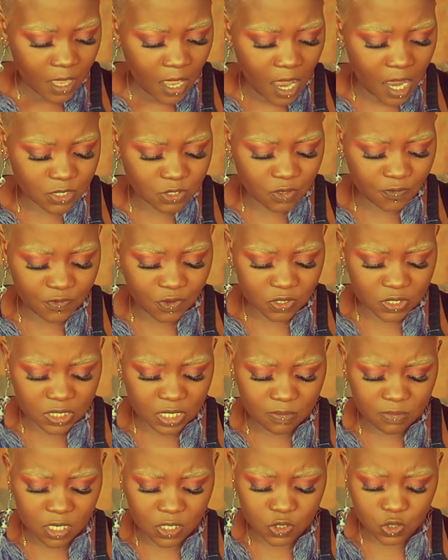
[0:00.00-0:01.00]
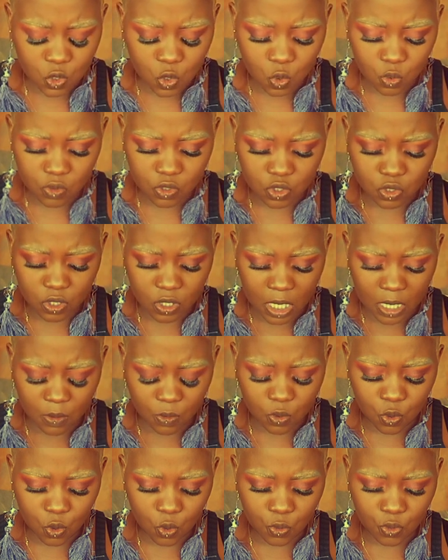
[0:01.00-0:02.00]
Out of your siblings, who
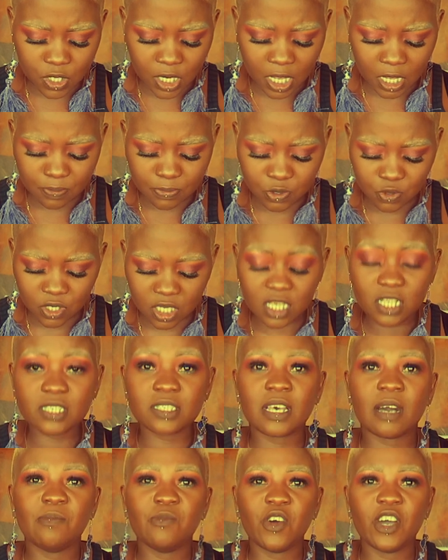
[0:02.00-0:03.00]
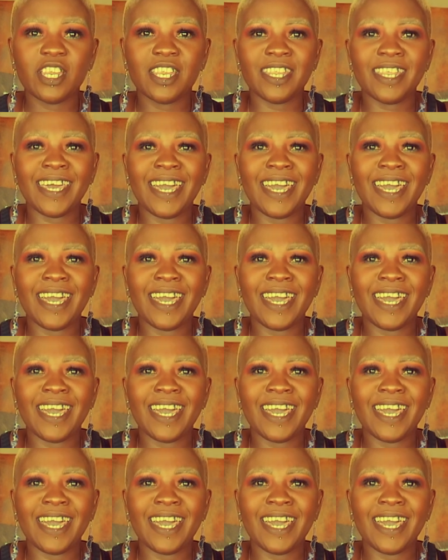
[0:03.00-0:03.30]
would help you kill someone?